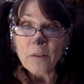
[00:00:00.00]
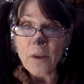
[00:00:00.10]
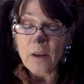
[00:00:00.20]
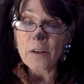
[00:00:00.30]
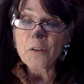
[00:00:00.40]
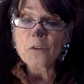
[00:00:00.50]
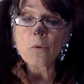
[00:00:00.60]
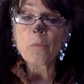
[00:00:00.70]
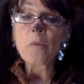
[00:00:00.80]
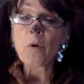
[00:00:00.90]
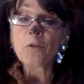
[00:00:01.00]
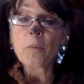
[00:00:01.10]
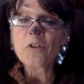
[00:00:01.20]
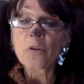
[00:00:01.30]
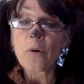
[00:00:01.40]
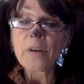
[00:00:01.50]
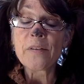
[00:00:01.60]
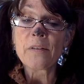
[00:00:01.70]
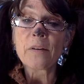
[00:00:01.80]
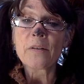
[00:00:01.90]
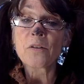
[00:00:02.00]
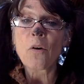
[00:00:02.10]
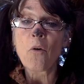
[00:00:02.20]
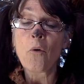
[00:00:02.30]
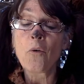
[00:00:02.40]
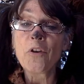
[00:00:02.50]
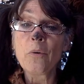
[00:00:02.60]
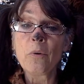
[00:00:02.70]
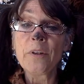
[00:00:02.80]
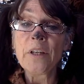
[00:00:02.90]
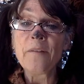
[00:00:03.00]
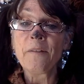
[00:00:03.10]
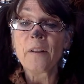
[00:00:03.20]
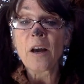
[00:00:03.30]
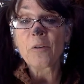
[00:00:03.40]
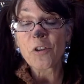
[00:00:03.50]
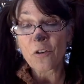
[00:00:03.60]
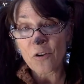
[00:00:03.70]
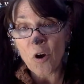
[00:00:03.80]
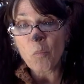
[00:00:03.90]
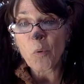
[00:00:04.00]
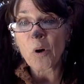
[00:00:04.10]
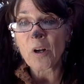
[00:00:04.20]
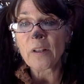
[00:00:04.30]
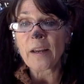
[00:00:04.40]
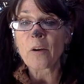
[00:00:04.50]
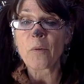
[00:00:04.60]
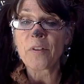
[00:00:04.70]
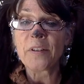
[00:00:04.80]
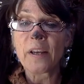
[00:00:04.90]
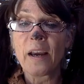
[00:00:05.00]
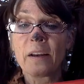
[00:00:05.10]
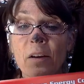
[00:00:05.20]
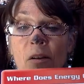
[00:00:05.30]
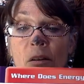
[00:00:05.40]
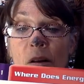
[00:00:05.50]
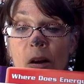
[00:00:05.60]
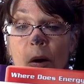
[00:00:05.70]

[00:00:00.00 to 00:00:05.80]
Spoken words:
The answers will be multiple choice, so you will need to fill out your notebook like with the title,